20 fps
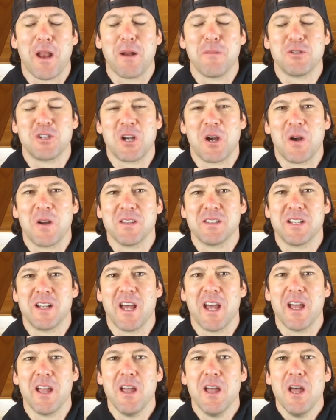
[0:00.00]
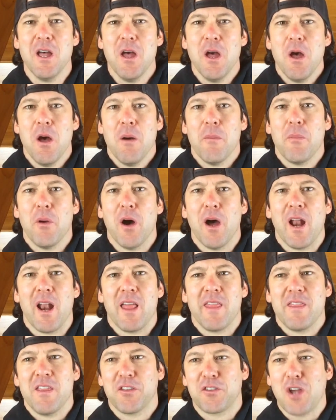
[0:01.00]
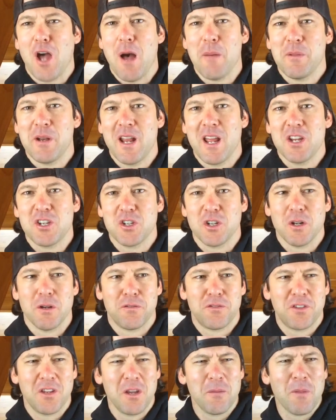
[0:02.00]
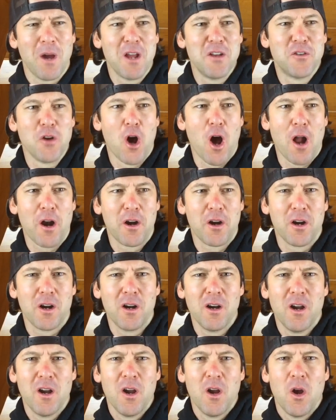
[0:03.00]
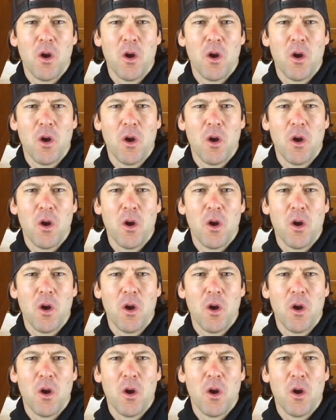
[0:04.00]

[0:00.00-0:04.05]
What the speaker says: I'm sharing today. But this combination of seeing my daughter